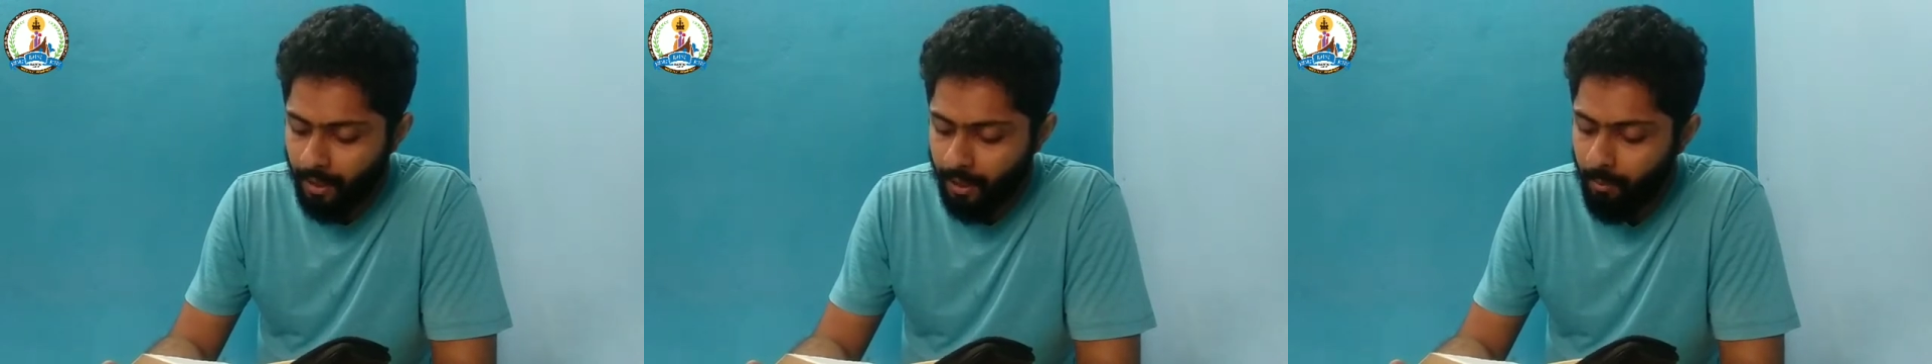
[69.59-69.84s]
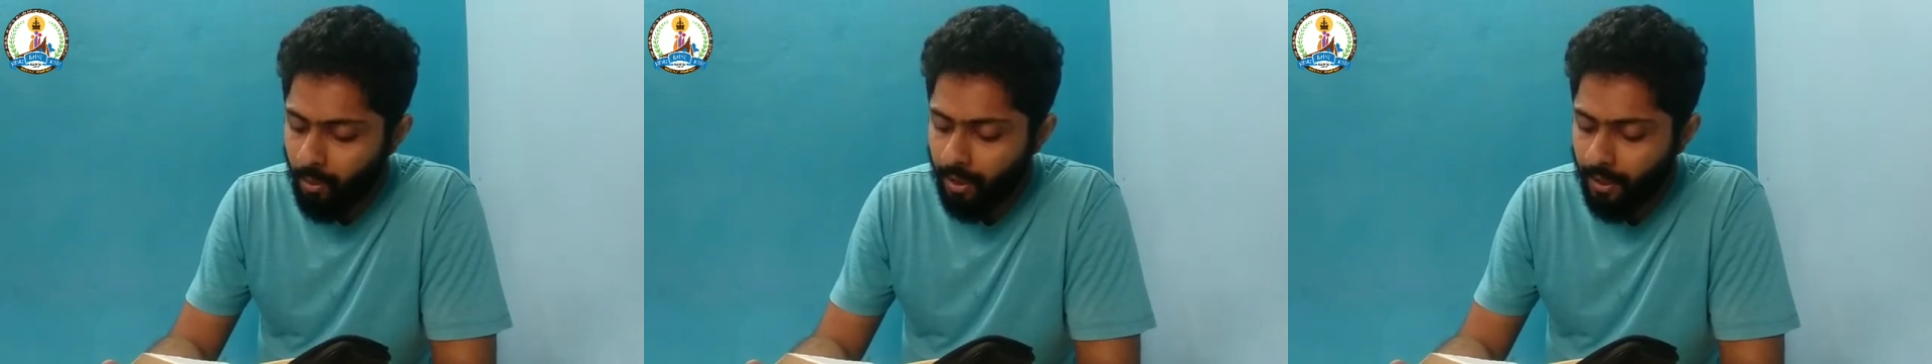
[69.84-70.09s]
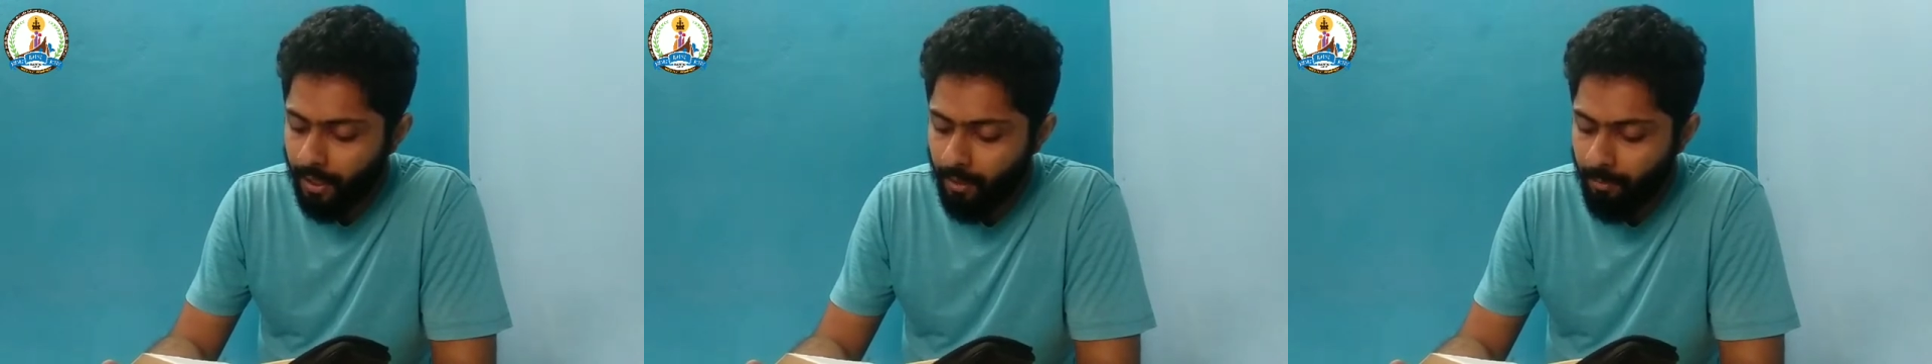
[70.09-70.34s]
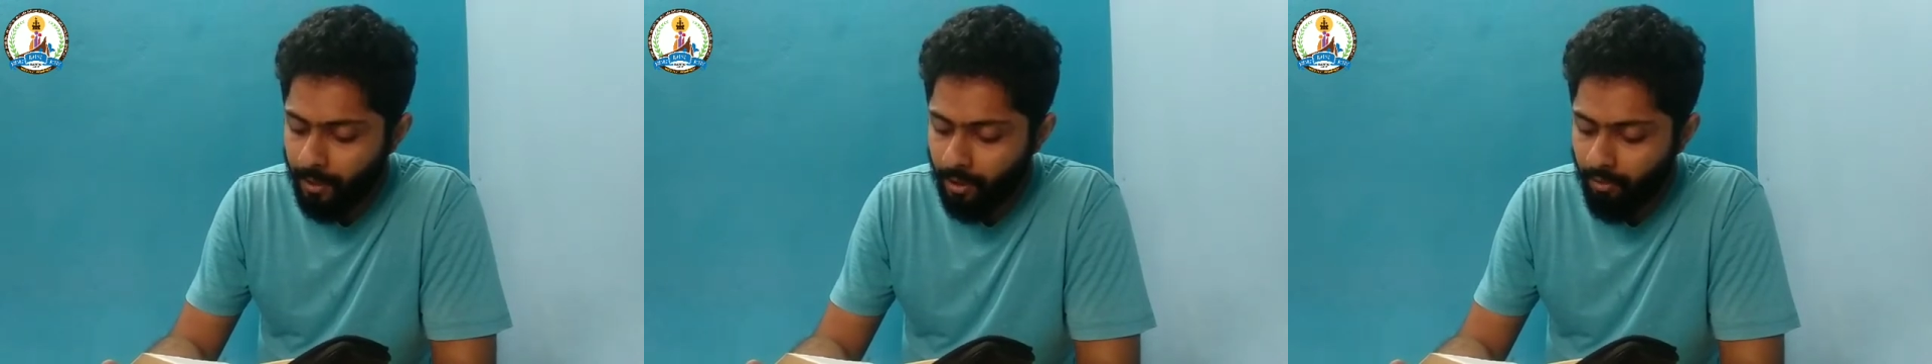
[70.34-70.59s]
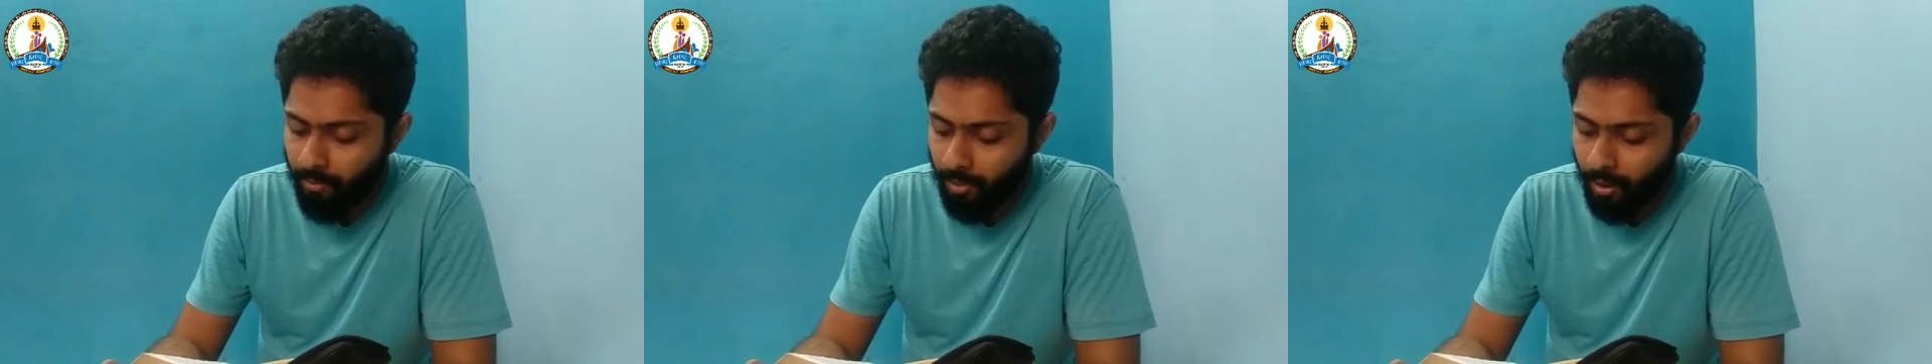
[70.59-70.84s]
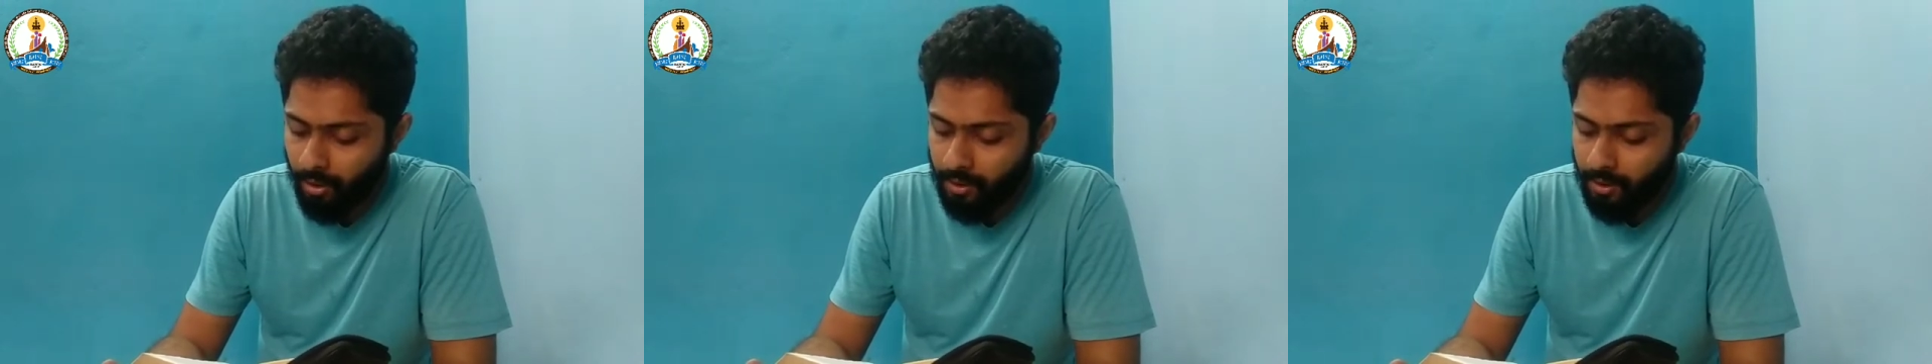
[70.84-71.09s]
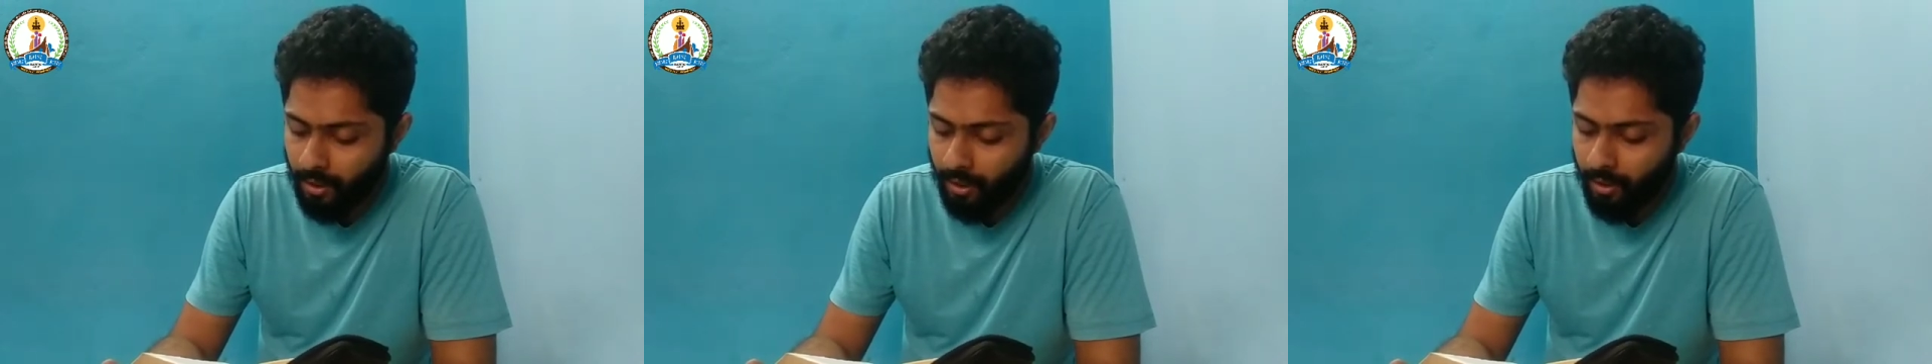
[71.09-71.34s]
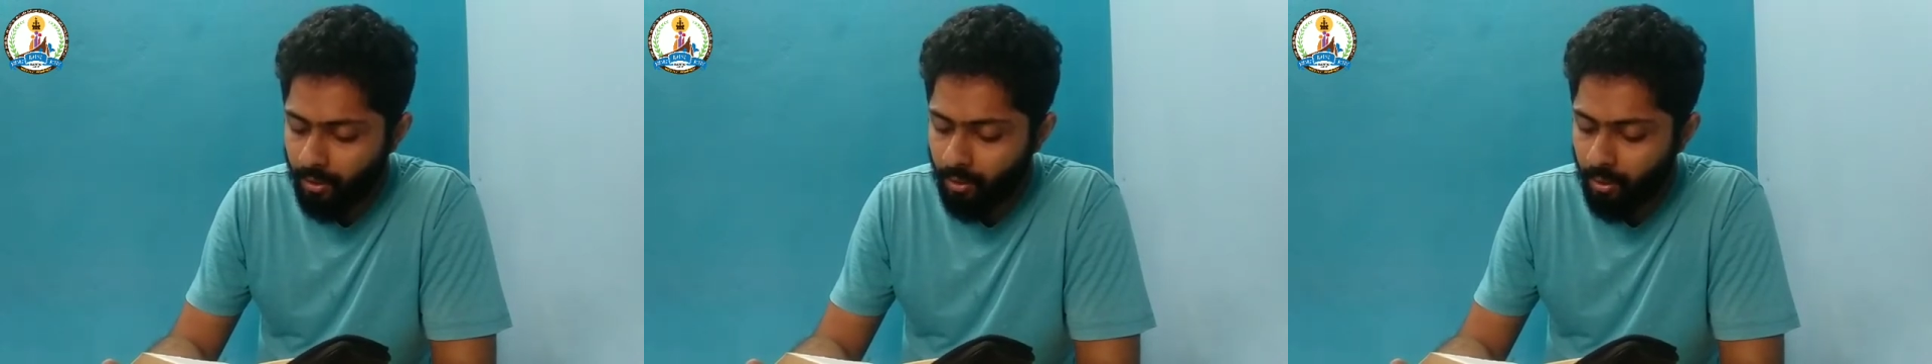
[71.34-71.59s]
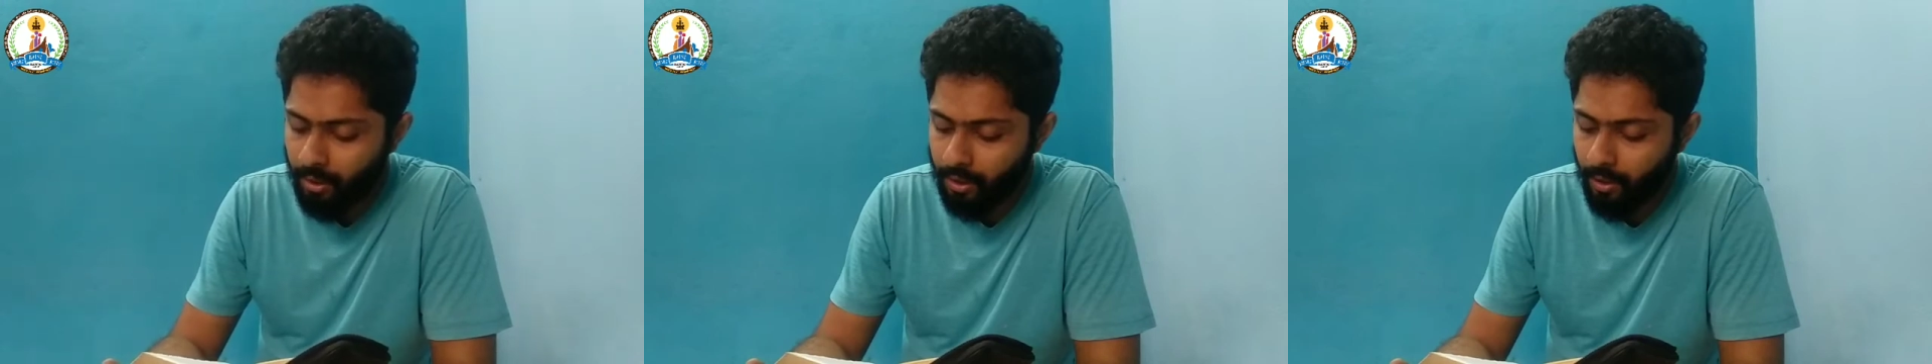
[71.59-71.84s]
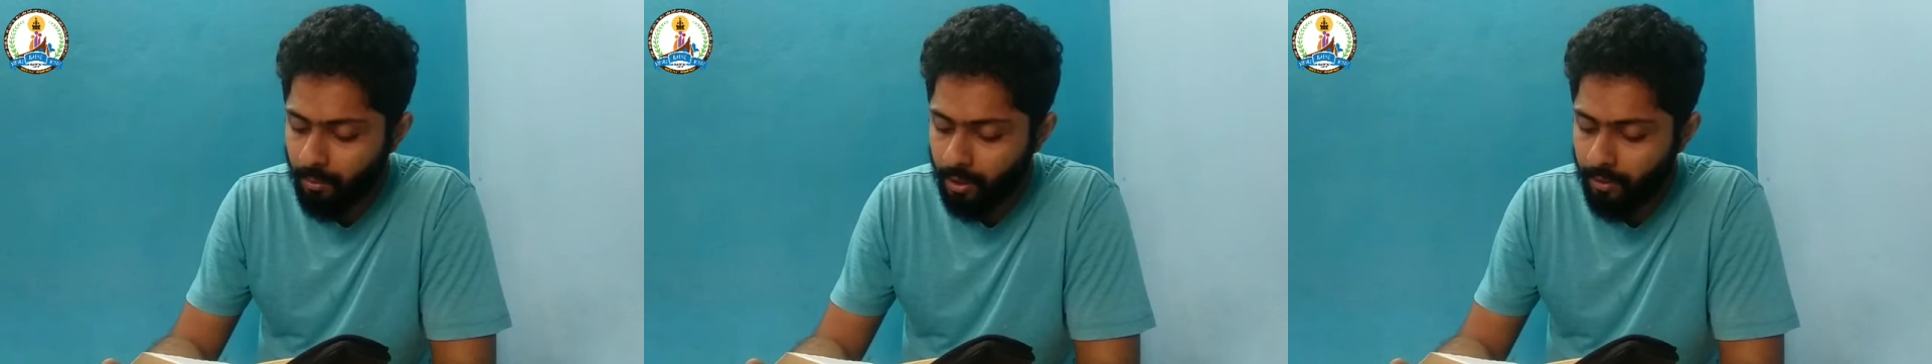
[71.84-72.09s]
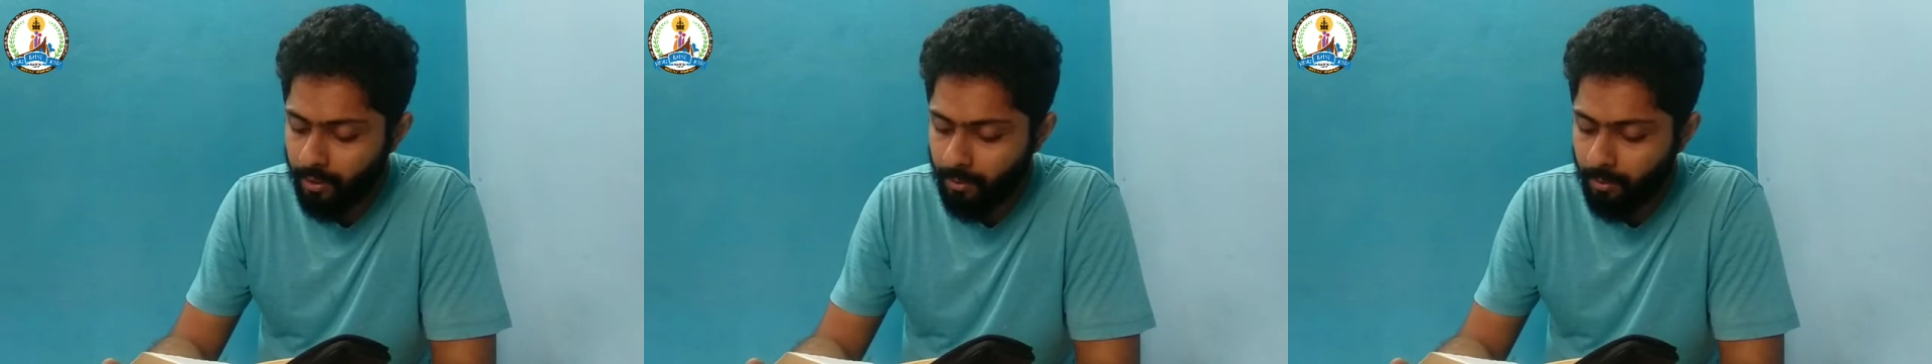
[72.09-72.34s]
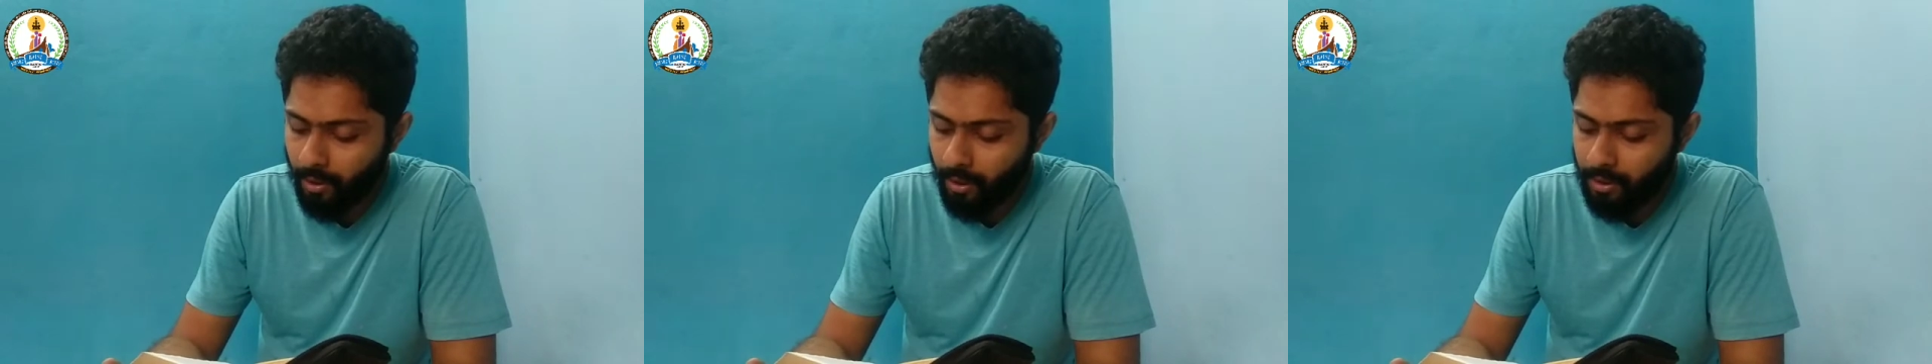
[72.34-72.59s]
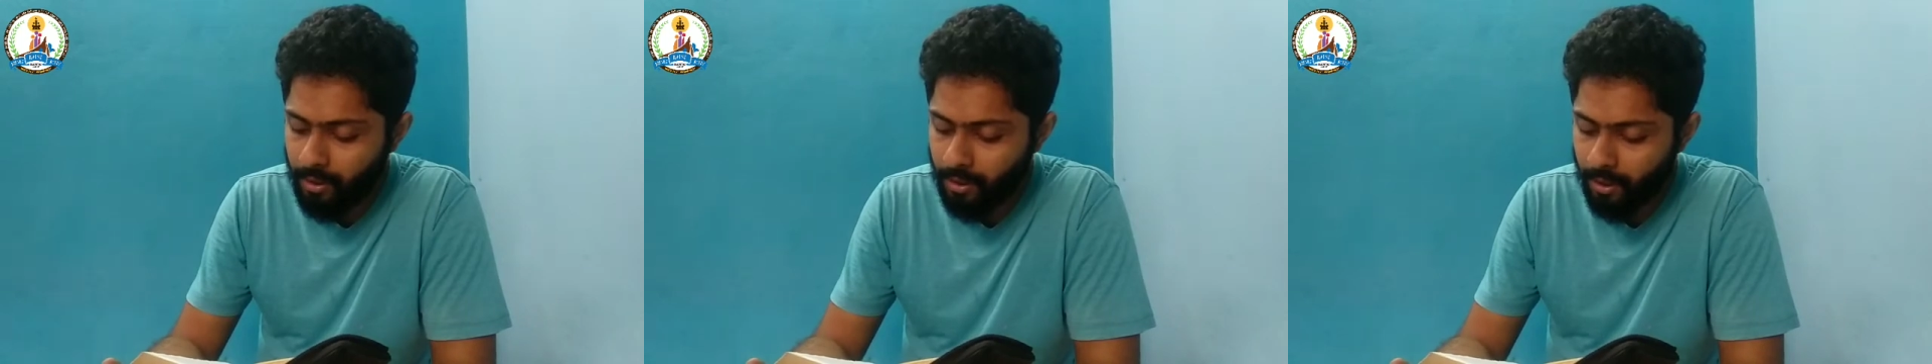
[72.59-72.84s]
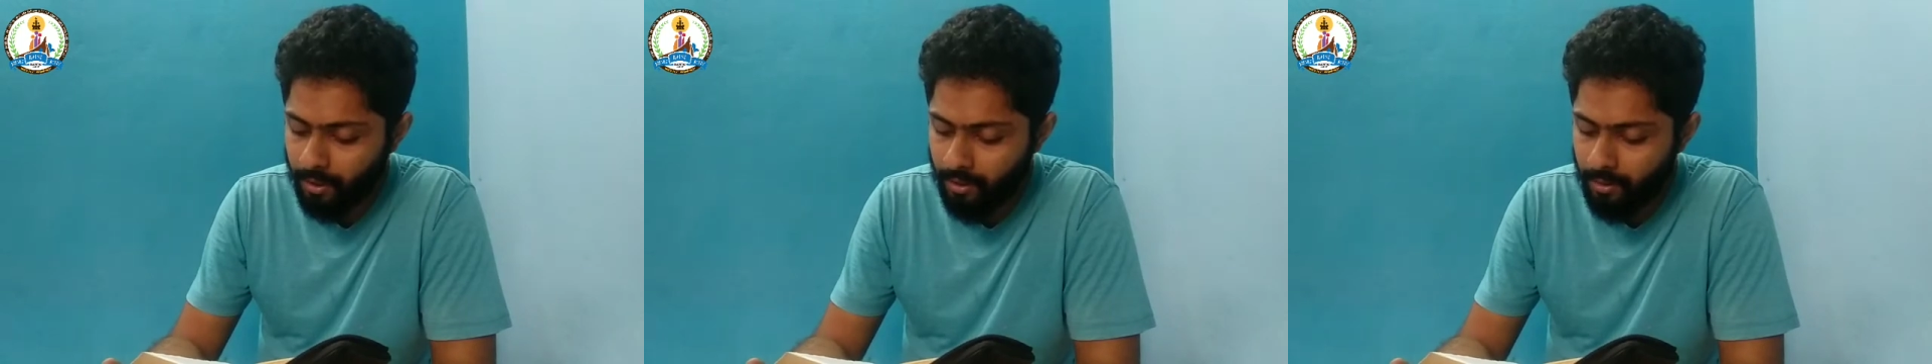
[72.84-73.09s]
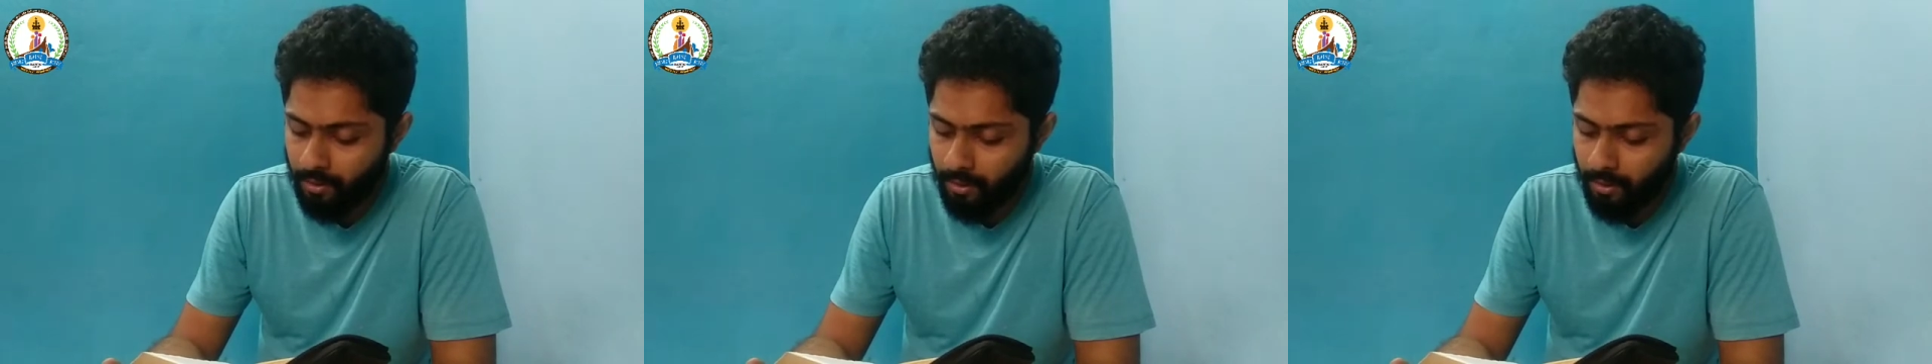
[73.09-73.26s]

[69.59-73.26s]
He wore a helmet of bronze and a coat covered with bronze scales.